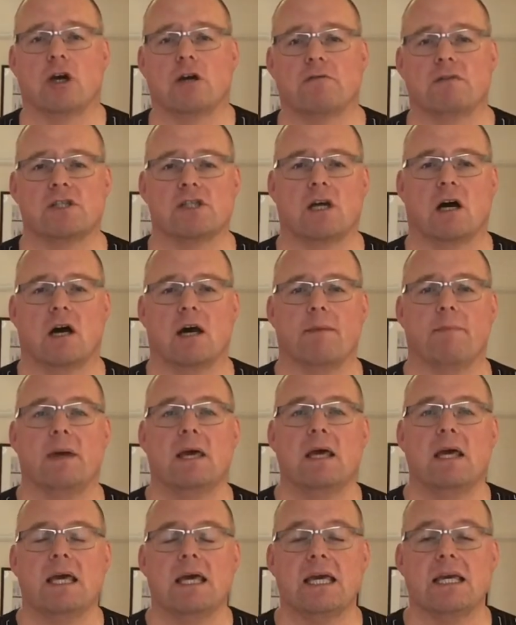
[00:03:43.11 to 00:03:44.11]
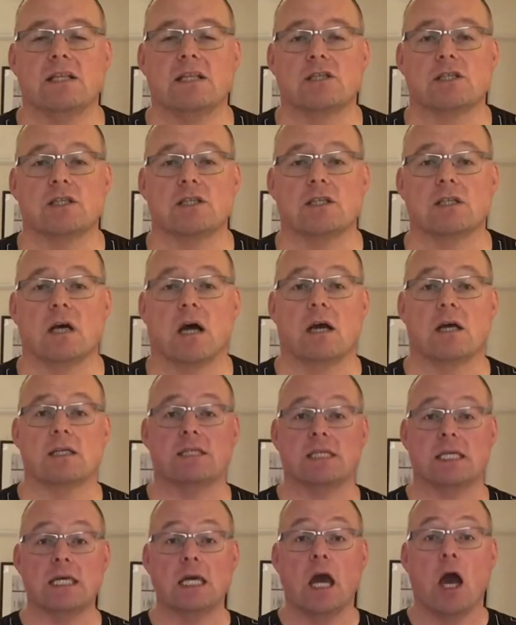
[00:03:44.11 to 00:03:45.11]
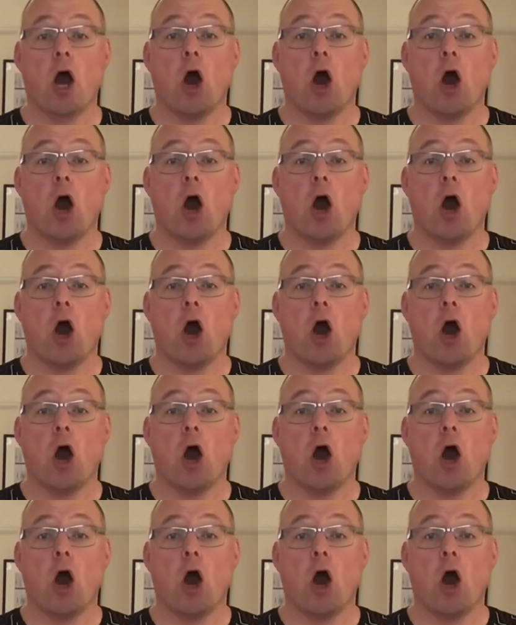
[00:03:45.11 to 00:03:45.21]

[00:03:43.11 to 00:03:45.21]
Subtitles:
over time in society,